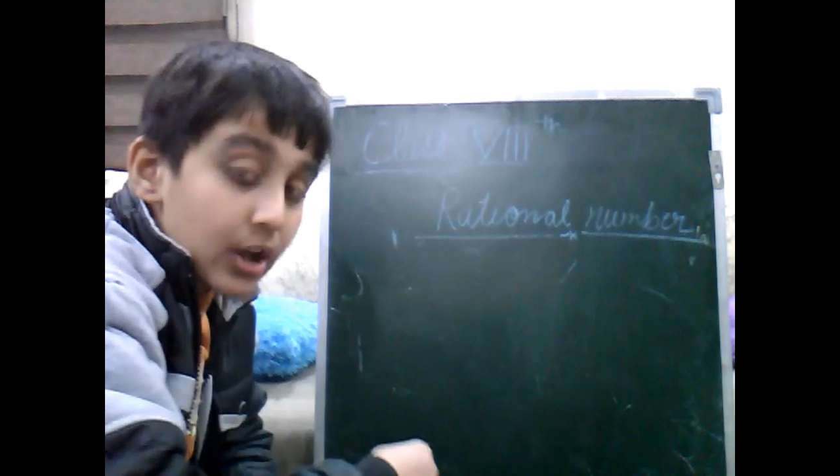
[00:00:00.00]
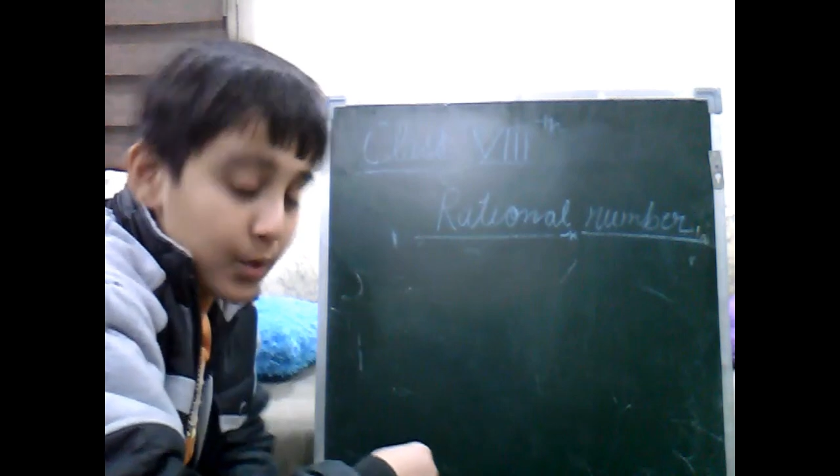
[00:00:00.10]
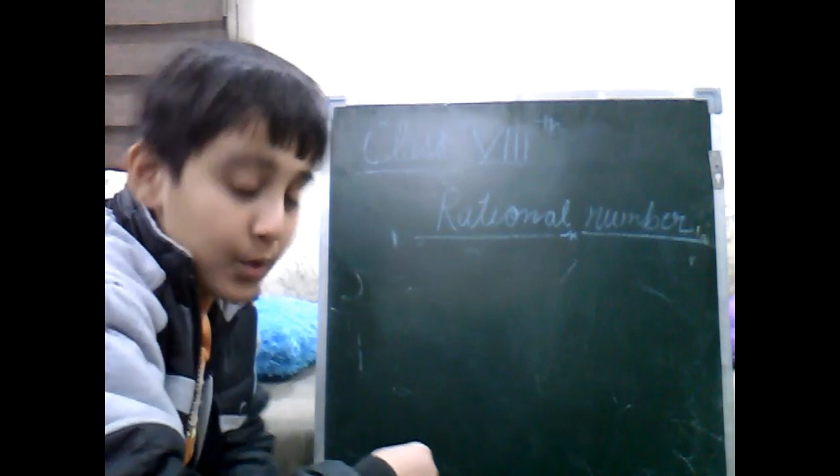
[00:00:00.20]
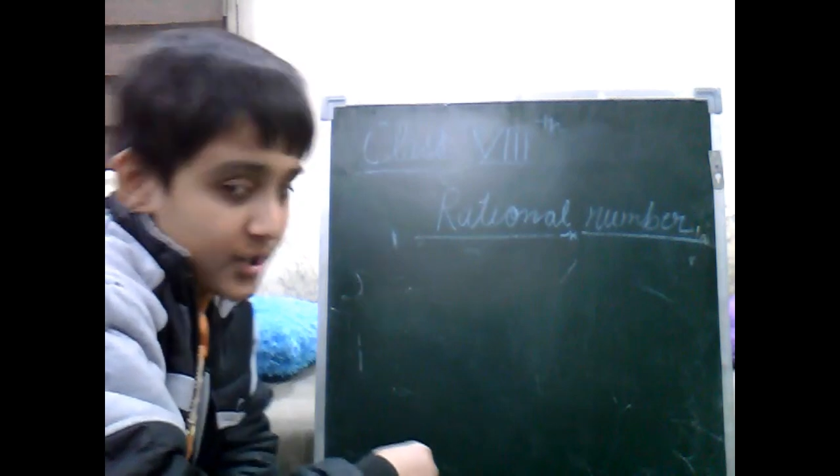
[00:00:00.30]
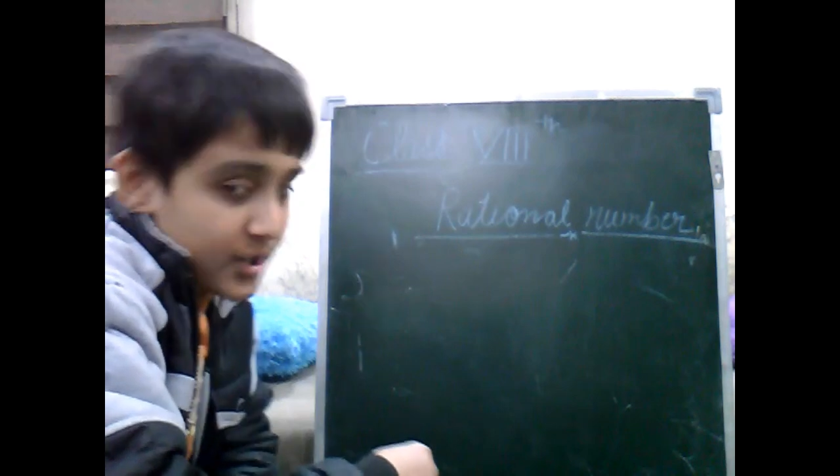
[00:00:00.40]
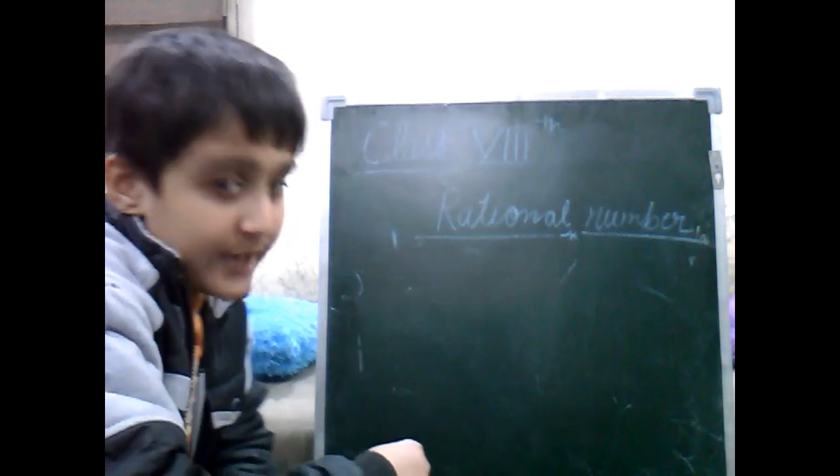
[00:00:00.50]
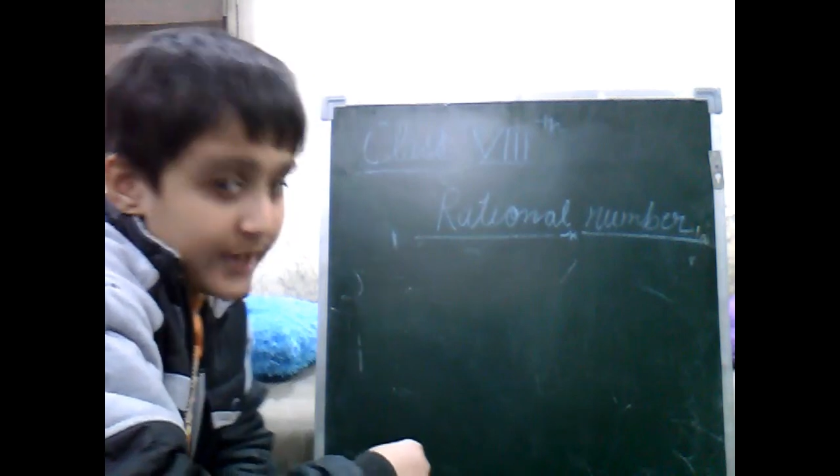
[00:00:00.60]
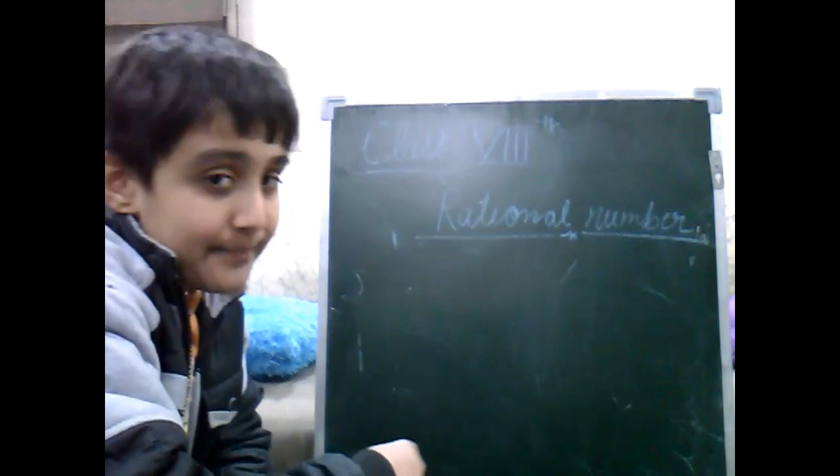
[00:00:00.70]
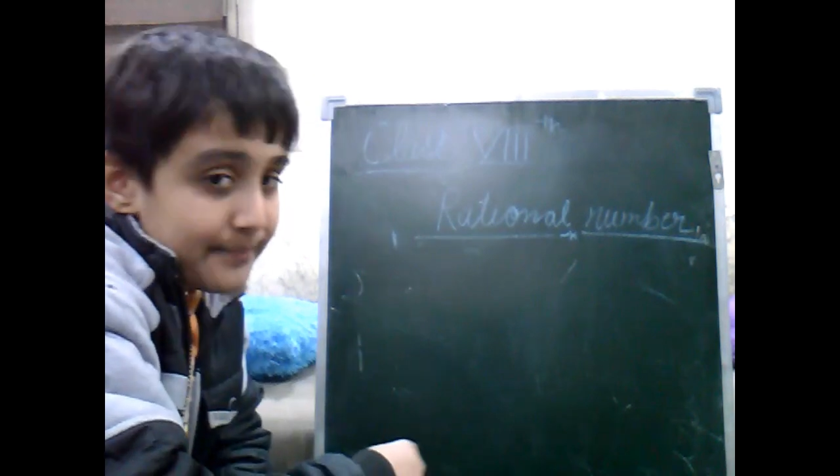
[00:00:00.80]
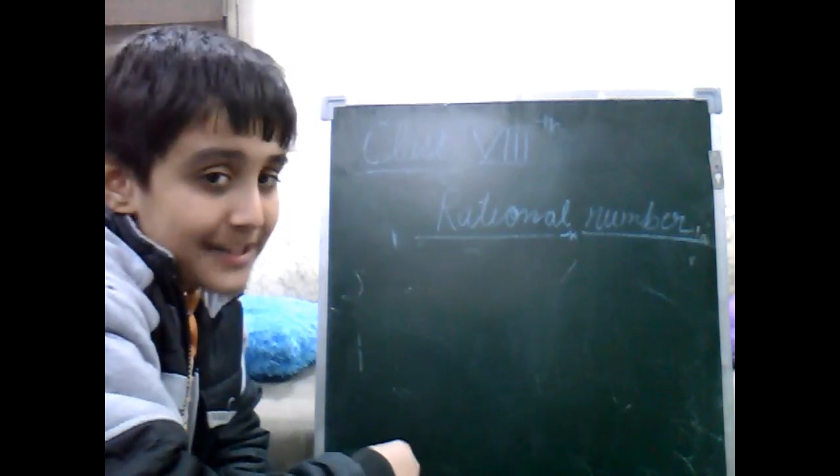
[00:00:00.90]
under
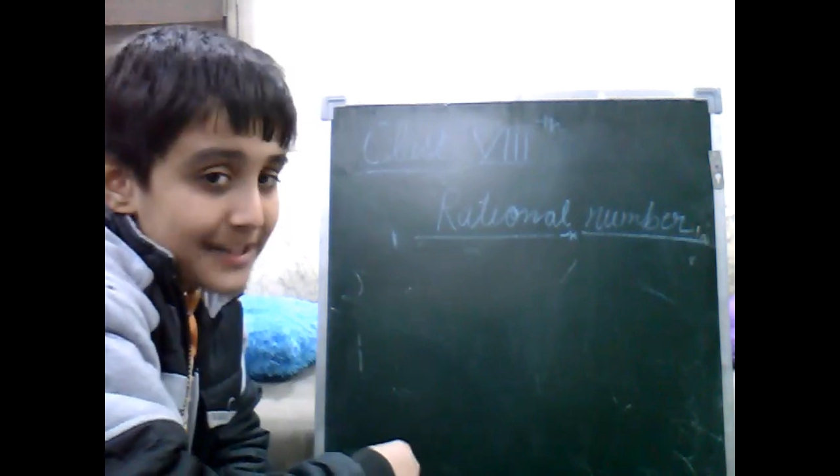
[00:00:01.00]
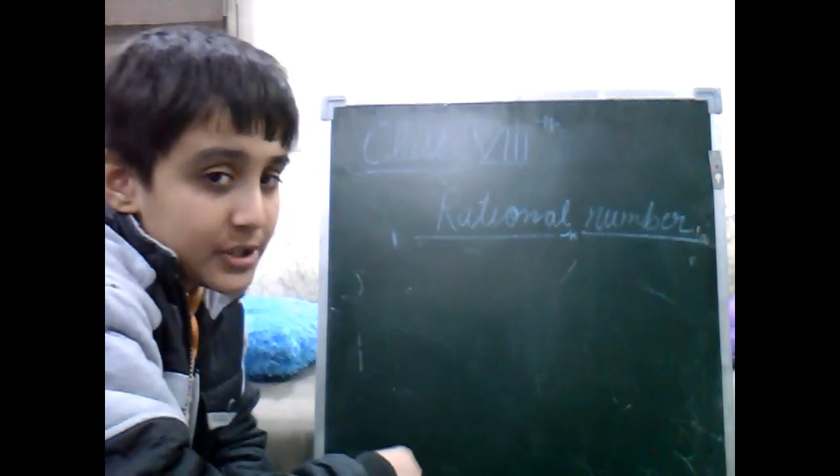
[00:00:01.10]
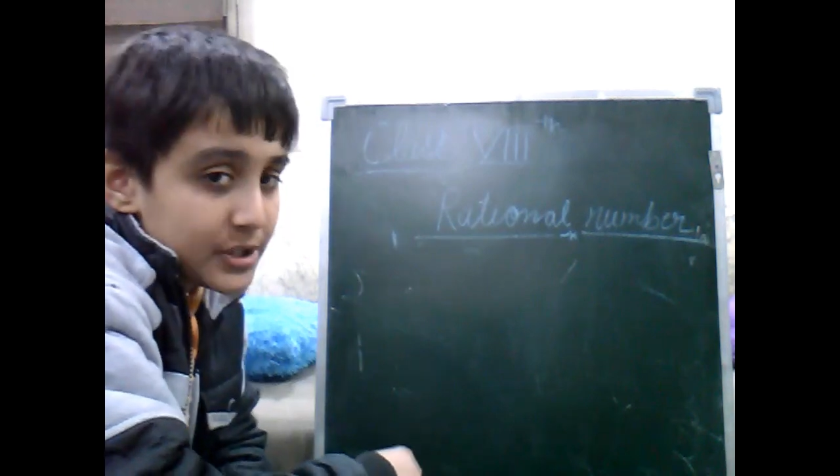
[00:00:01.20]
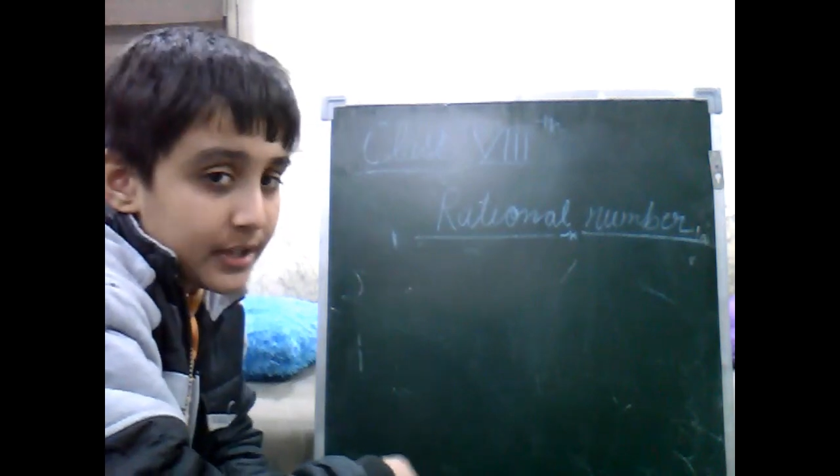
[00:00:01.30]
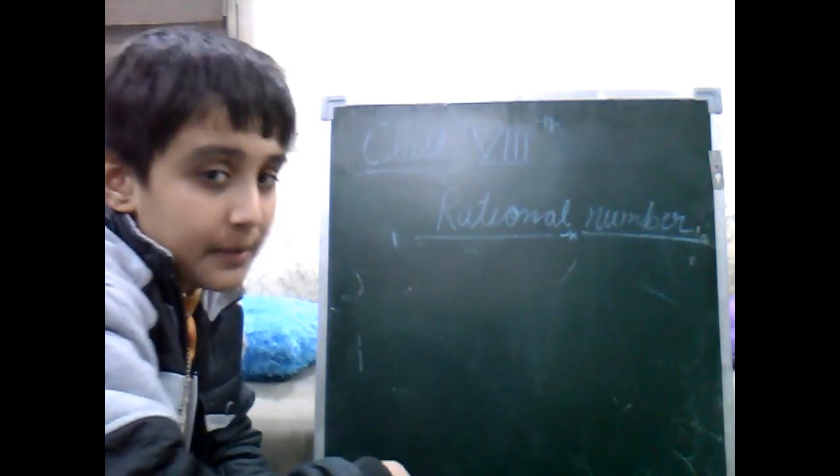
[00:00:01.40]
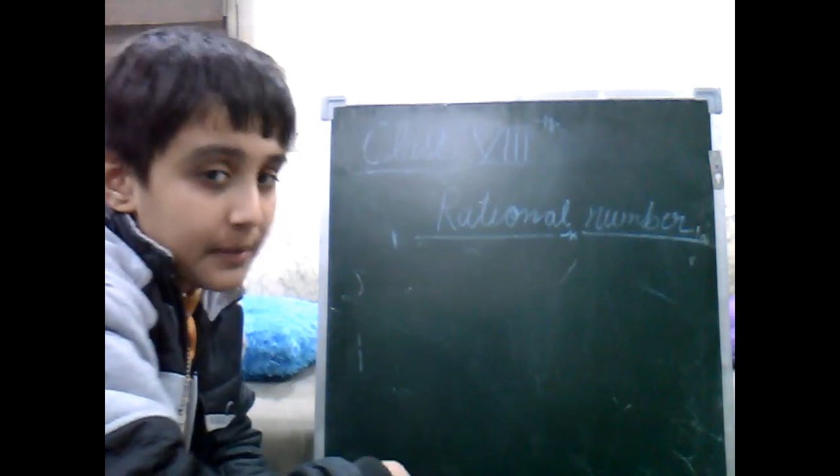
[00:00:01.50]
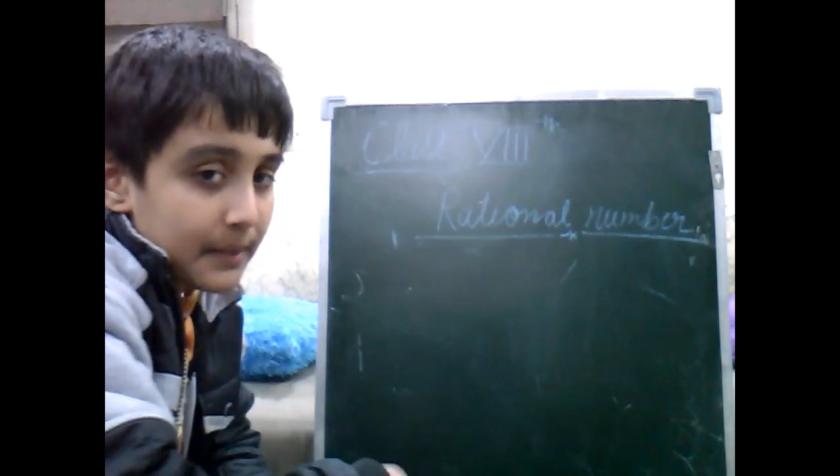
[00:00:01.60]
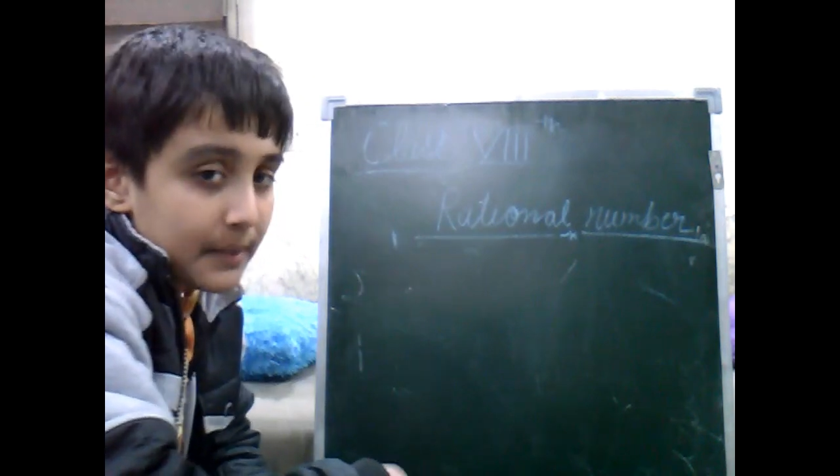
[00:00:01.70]
associative property.